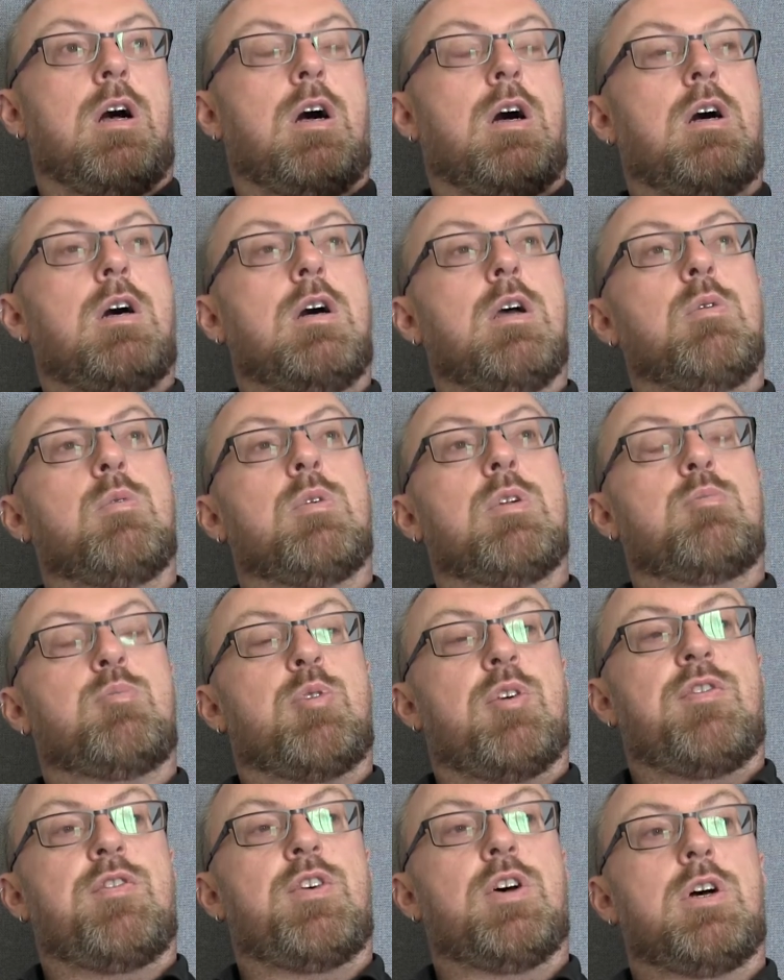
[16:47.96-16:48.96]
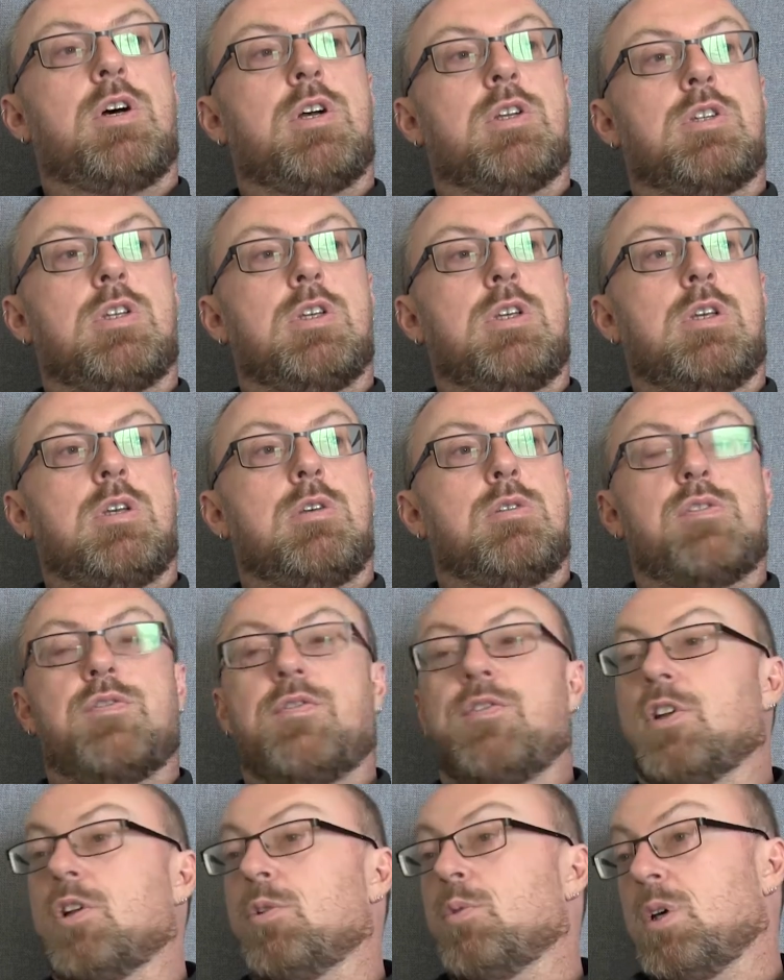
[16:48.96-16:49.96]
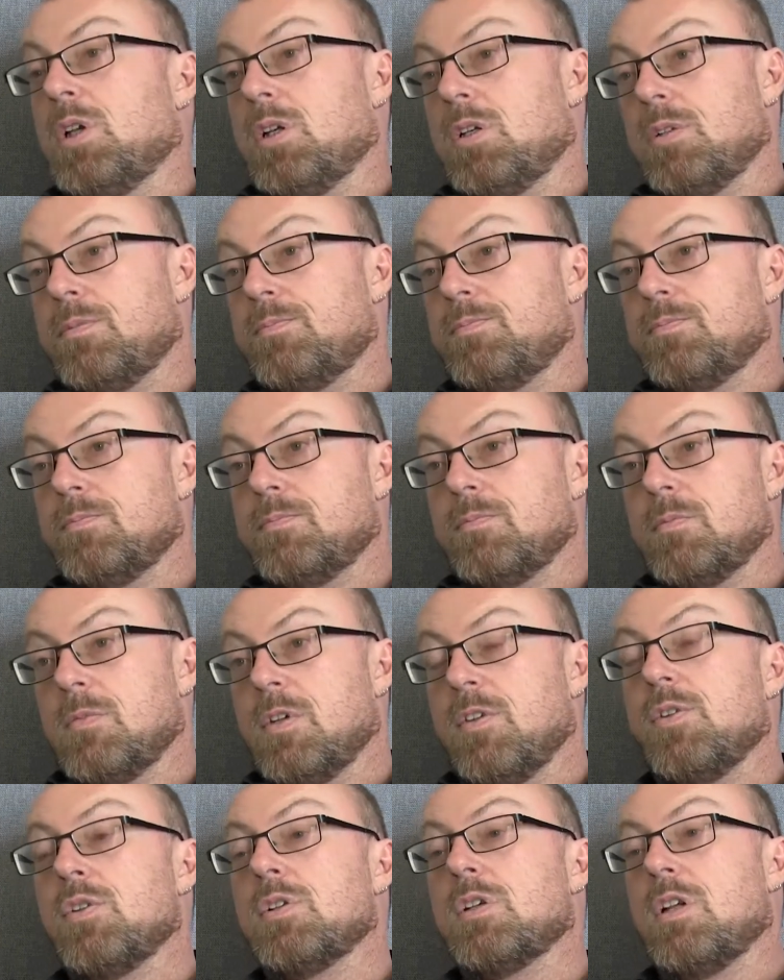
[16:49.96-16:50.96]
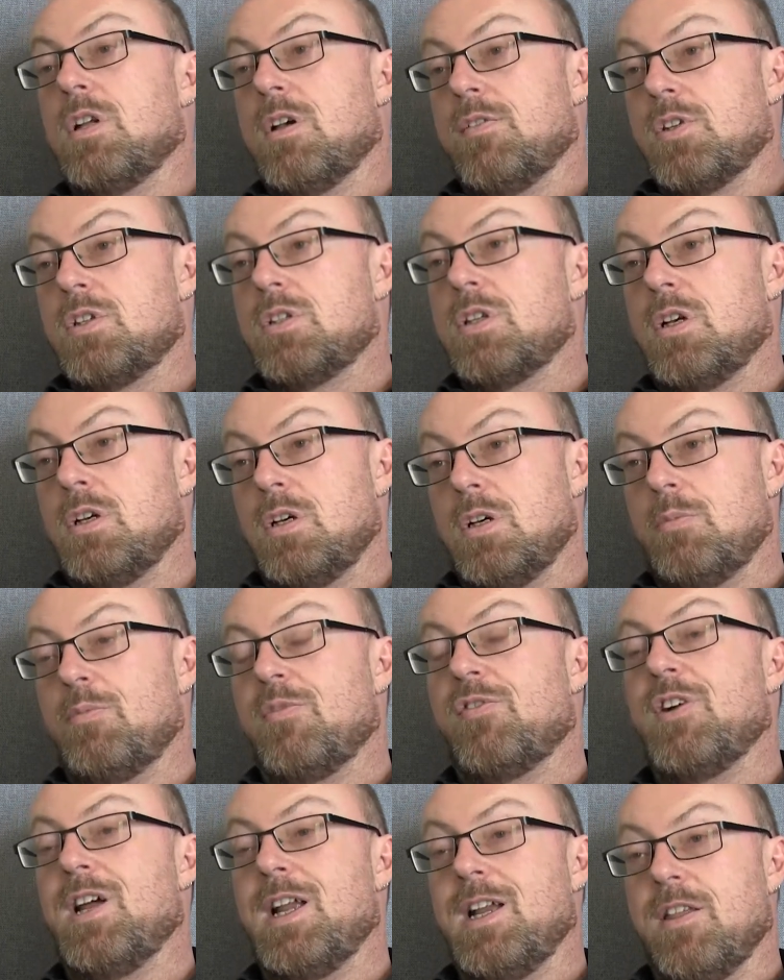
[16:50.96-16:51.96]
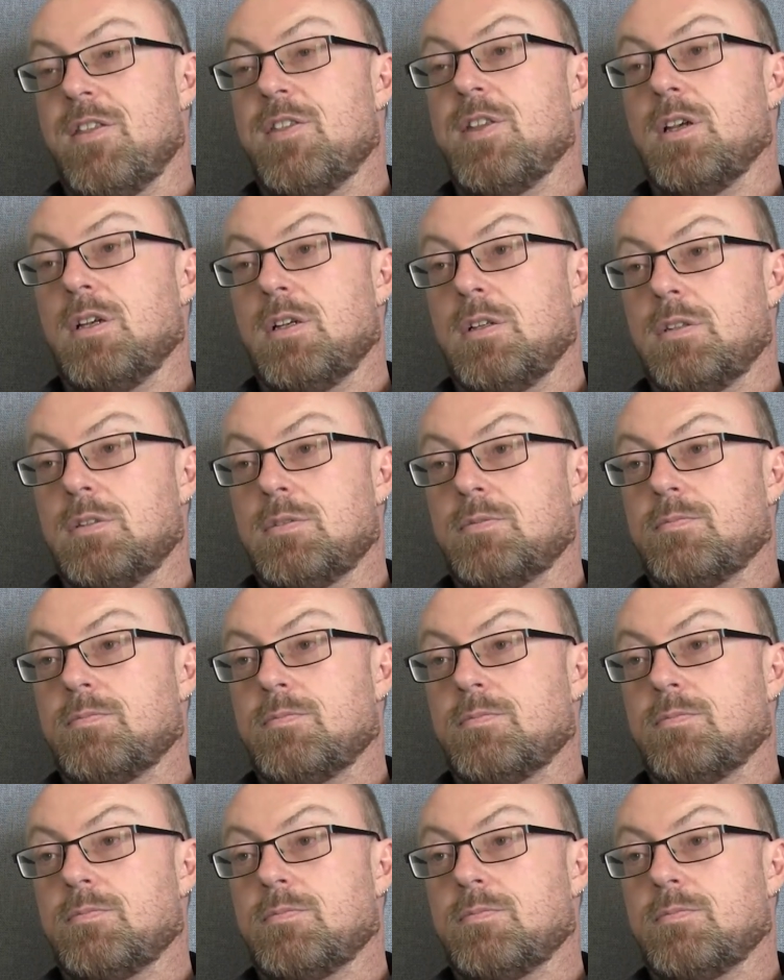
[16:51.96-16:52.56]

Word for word: I would prefer to use fluid. If I was going to have a term for anything,